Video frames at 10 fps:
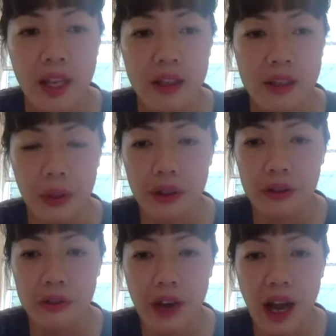sort
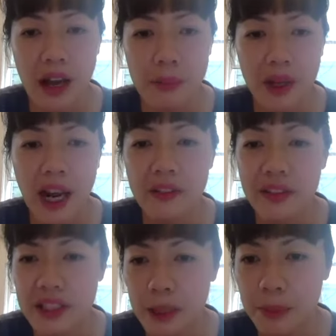of um, kind of
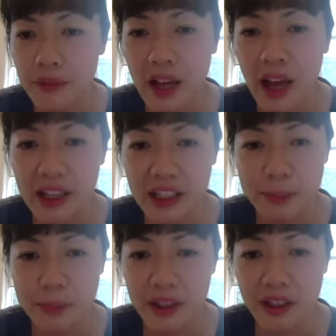the tip of the
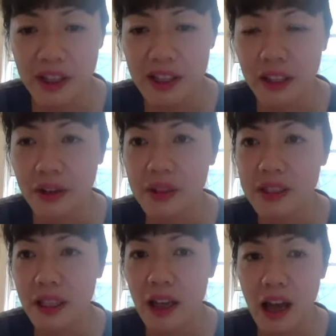iceberg, you know,
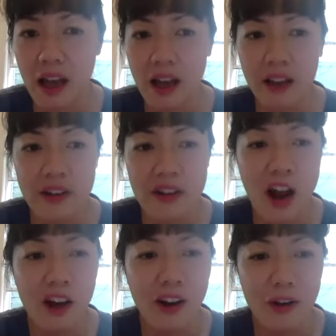uh,
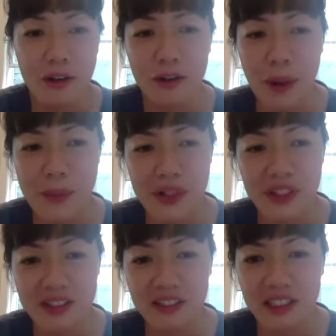not all
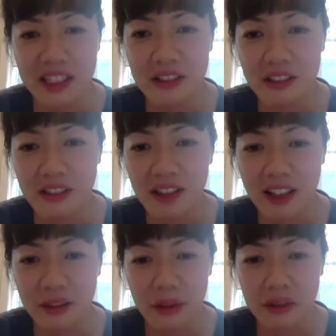corruption is illegal,
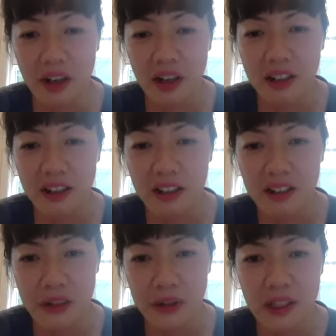as one of our
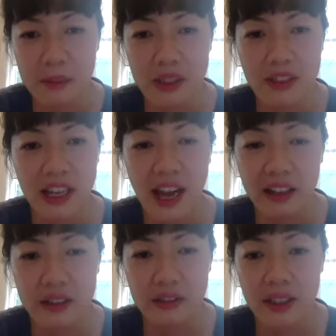UAWD
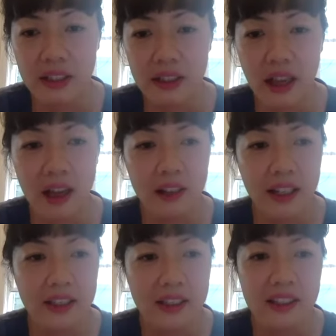uh,
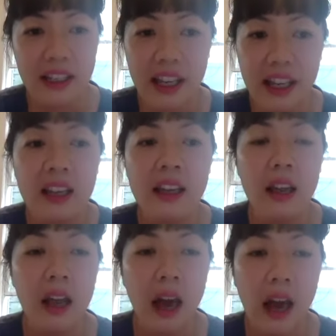likes to say.
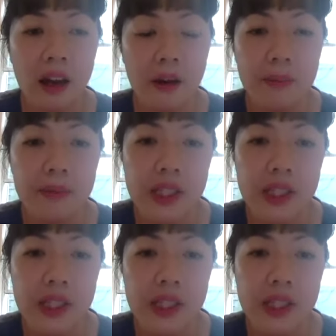Um,